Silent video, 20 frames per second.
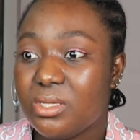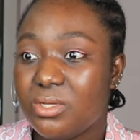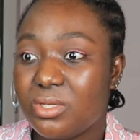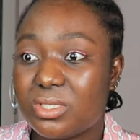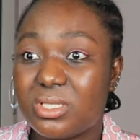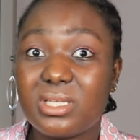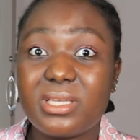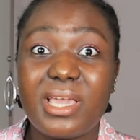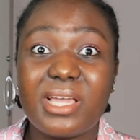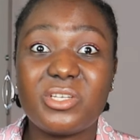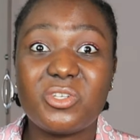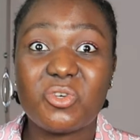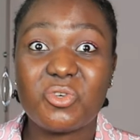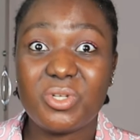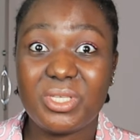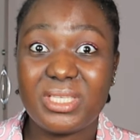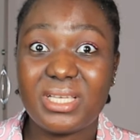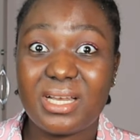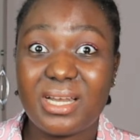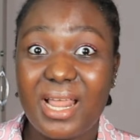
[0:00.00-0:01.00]
you still get
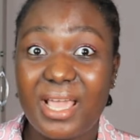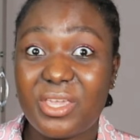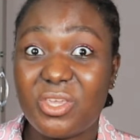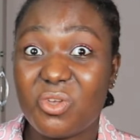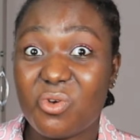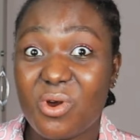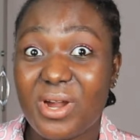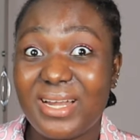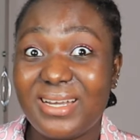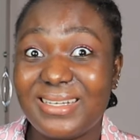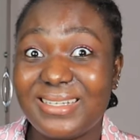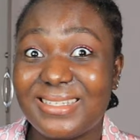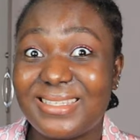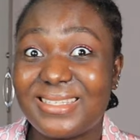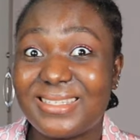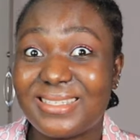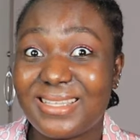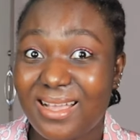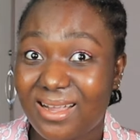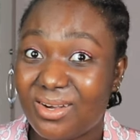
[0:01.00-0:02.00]
treated like you are in
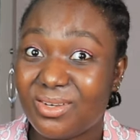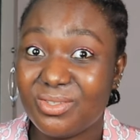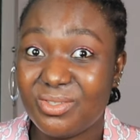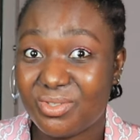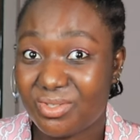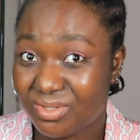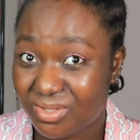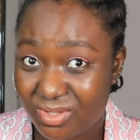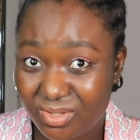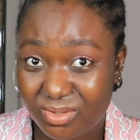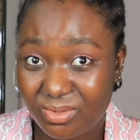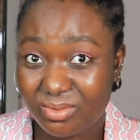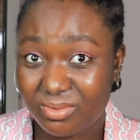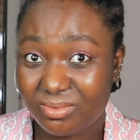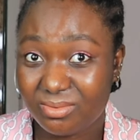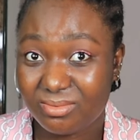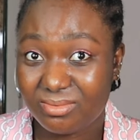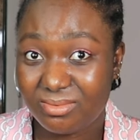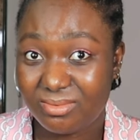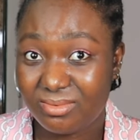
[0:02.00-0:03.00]
secondary
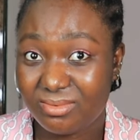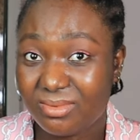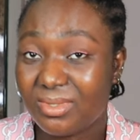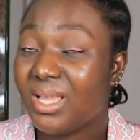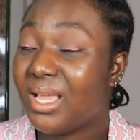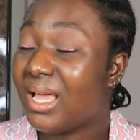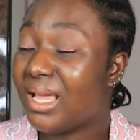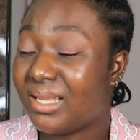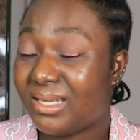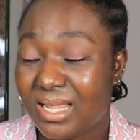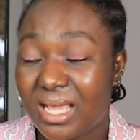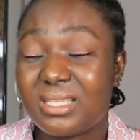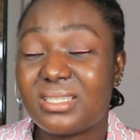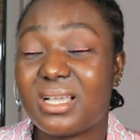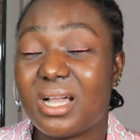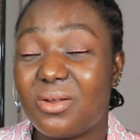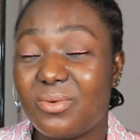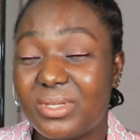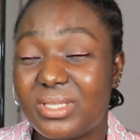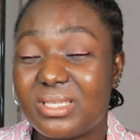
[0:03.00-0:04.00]
school. That's
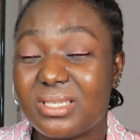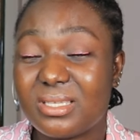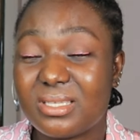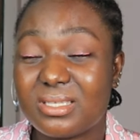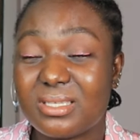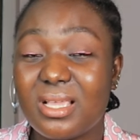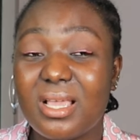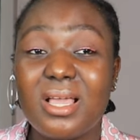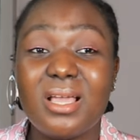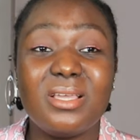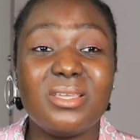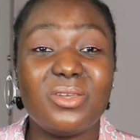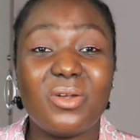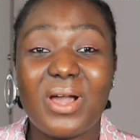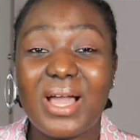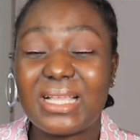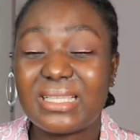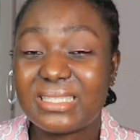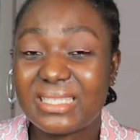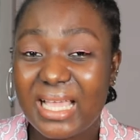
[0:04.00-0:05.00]
how it is.
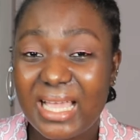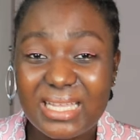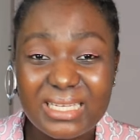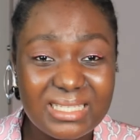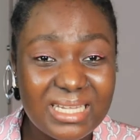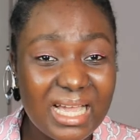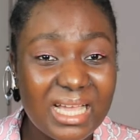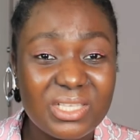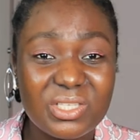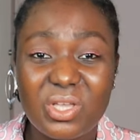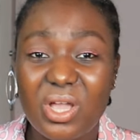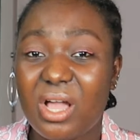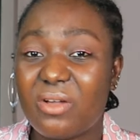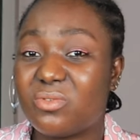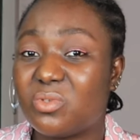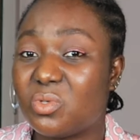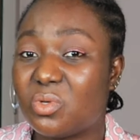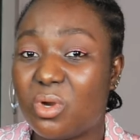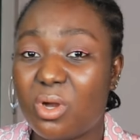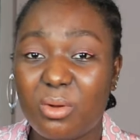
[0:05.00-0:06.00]
Your attendance, you
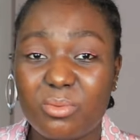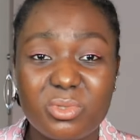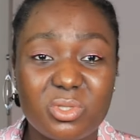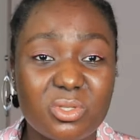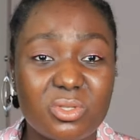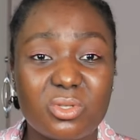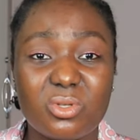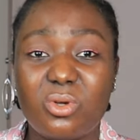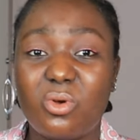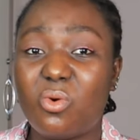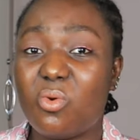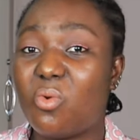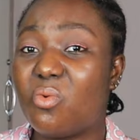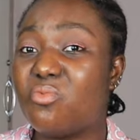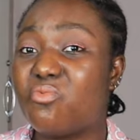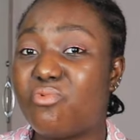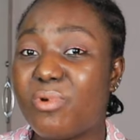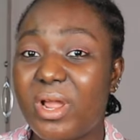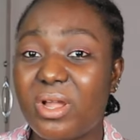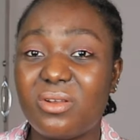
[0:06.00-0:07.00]
have to come to
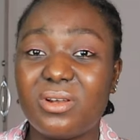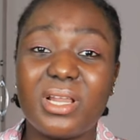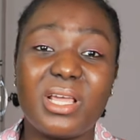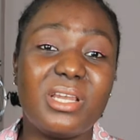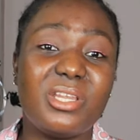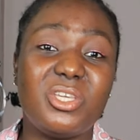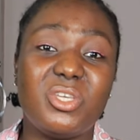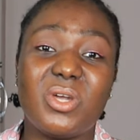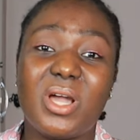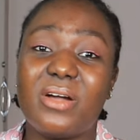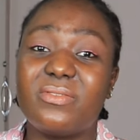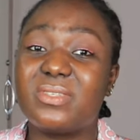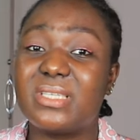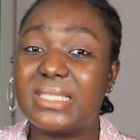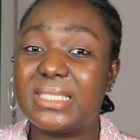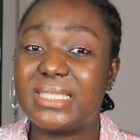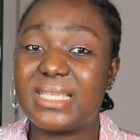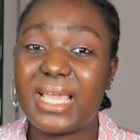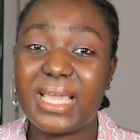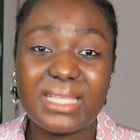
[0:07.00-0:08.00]
school regularly, you
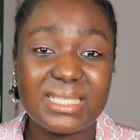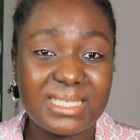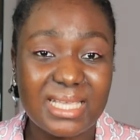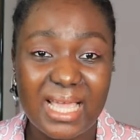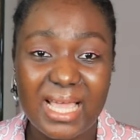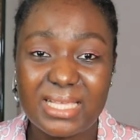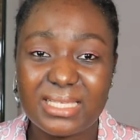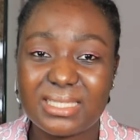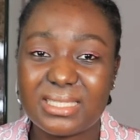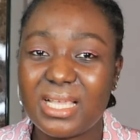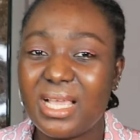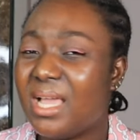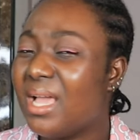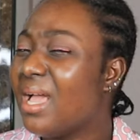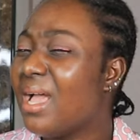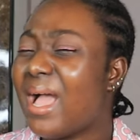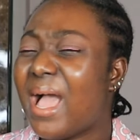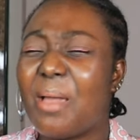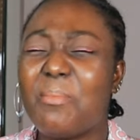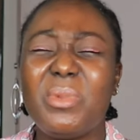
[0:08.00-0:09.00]
have to take tests.
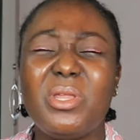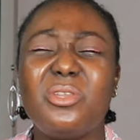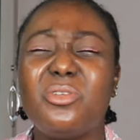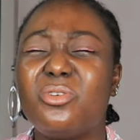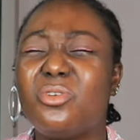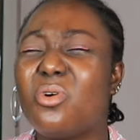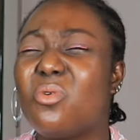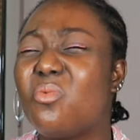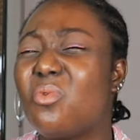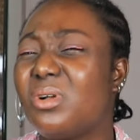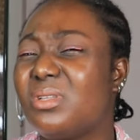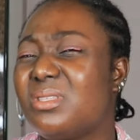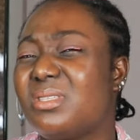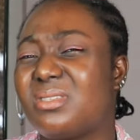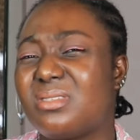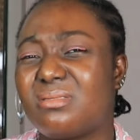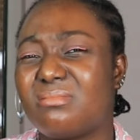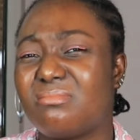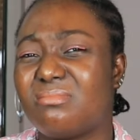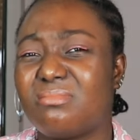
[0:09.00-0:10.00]
I mean, you don't
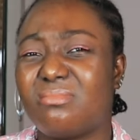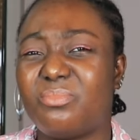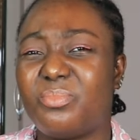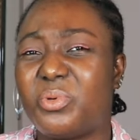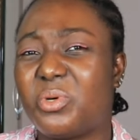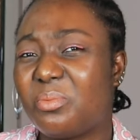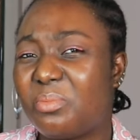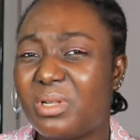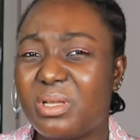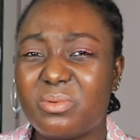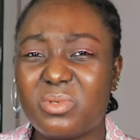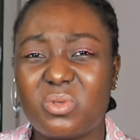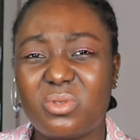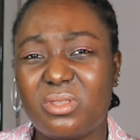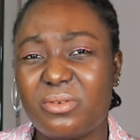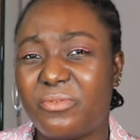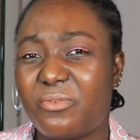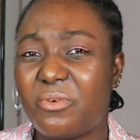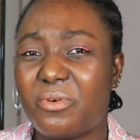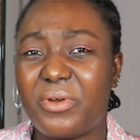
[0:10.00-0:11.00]
want problems
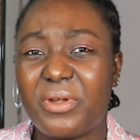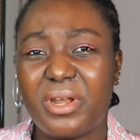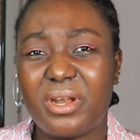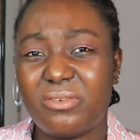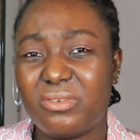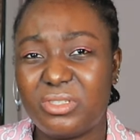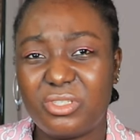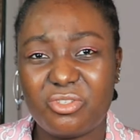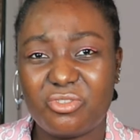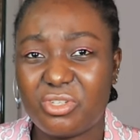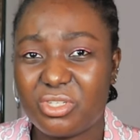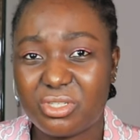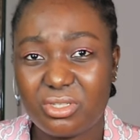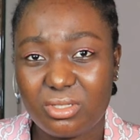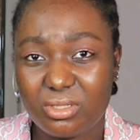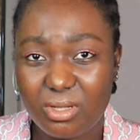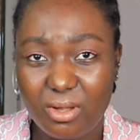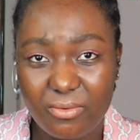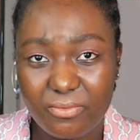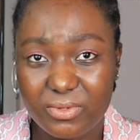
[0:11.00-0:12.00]
with the foreigner
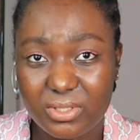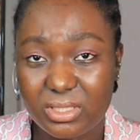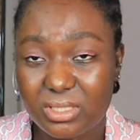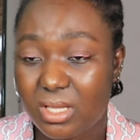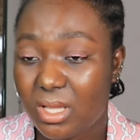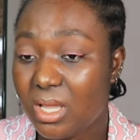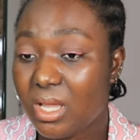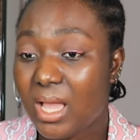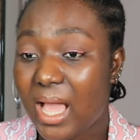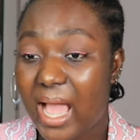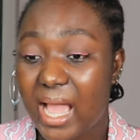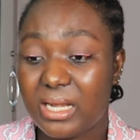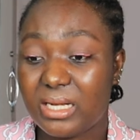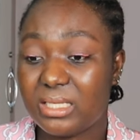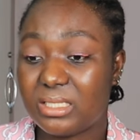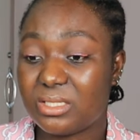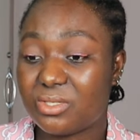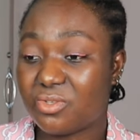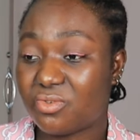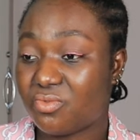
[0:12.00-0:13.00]
registration office, and
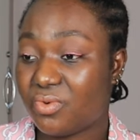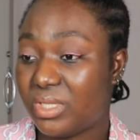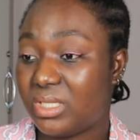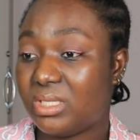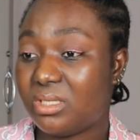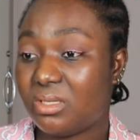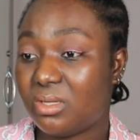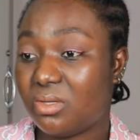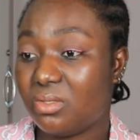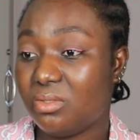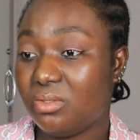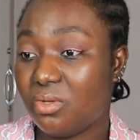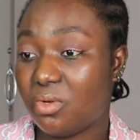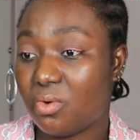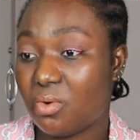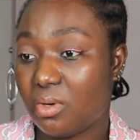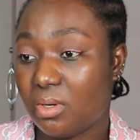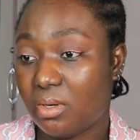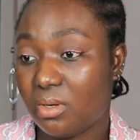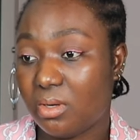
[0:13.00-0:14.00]
it is written on
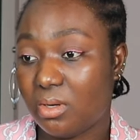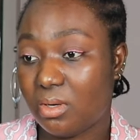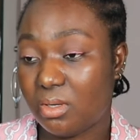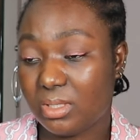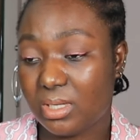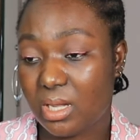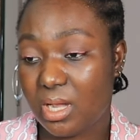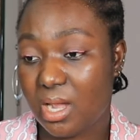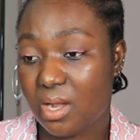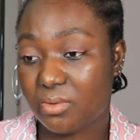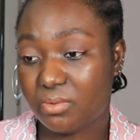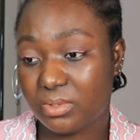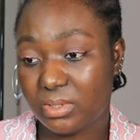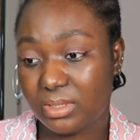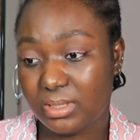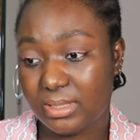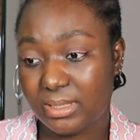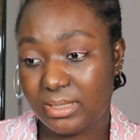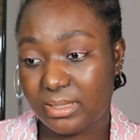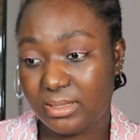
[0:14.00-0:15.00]
your on
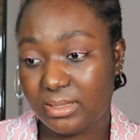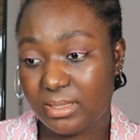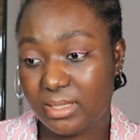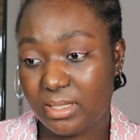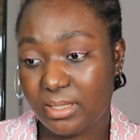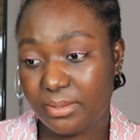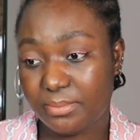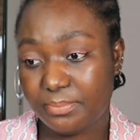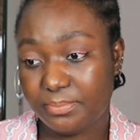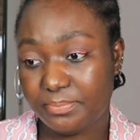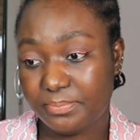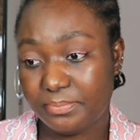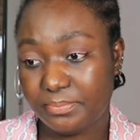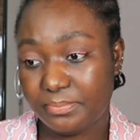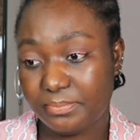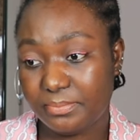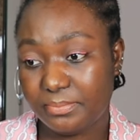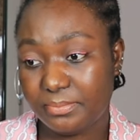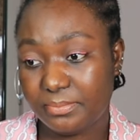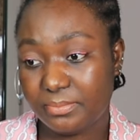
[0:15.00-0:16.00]

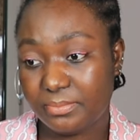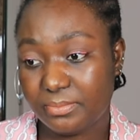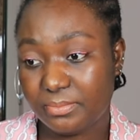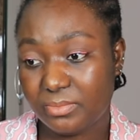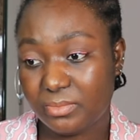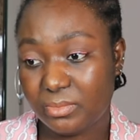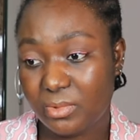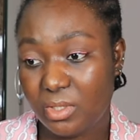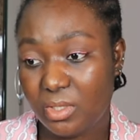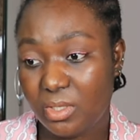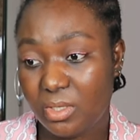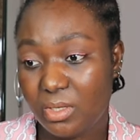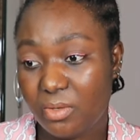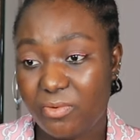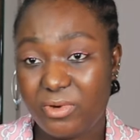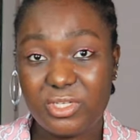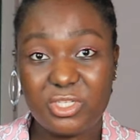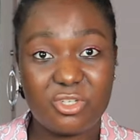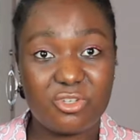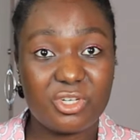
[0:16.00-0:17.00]
our
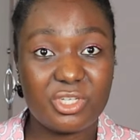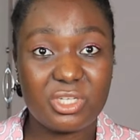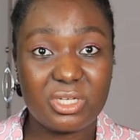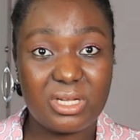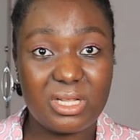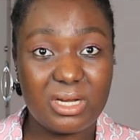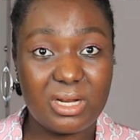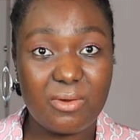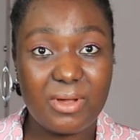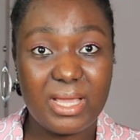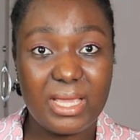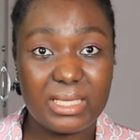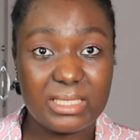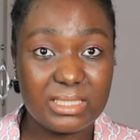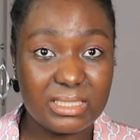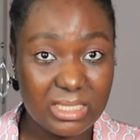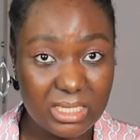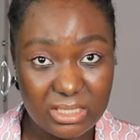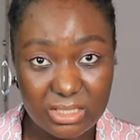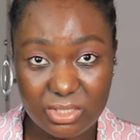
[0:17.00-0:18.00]
registration and our
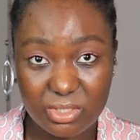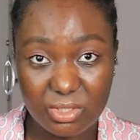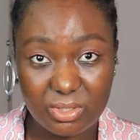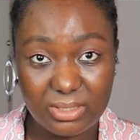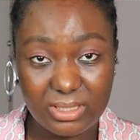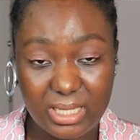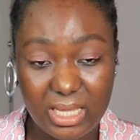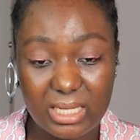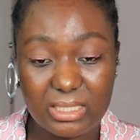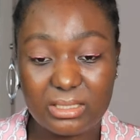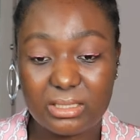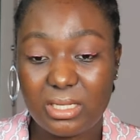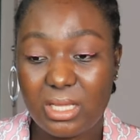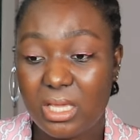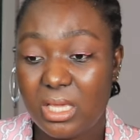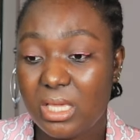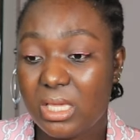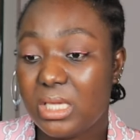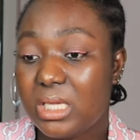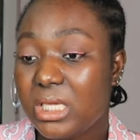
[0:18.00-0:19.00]
extension that
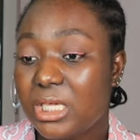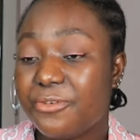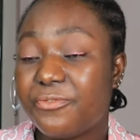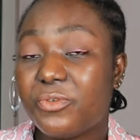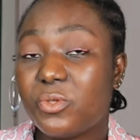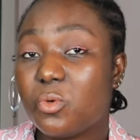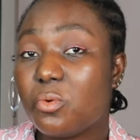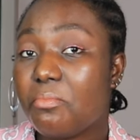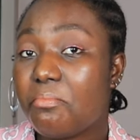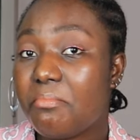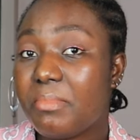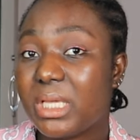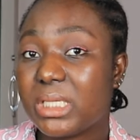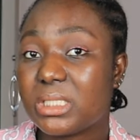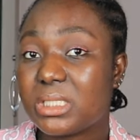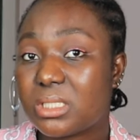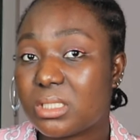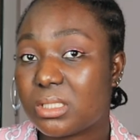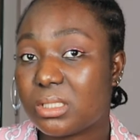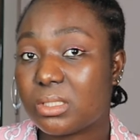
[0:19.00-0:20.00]
if you
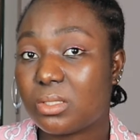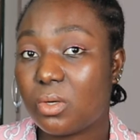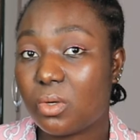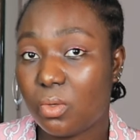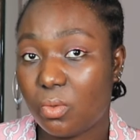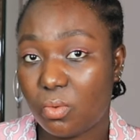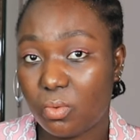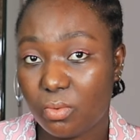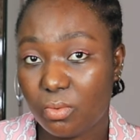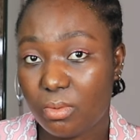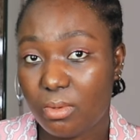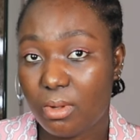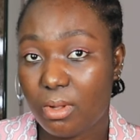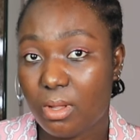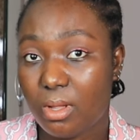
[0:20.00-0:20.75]
miss school